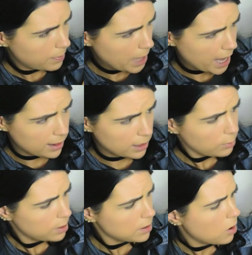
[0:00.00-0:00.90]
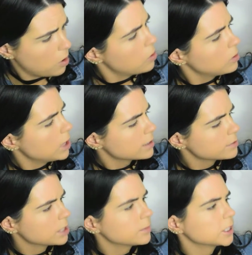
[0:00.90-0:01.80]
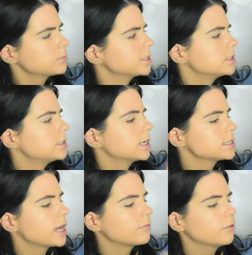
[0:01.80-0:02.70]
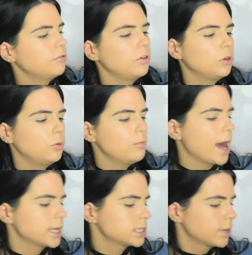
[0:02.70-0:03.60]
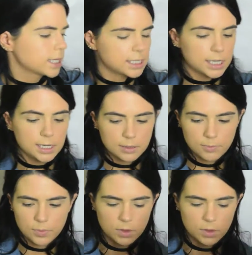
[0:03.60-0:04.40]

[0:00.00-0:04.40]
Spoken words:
palette with a whole lot of shimmers, but does have a few mattes mixed in.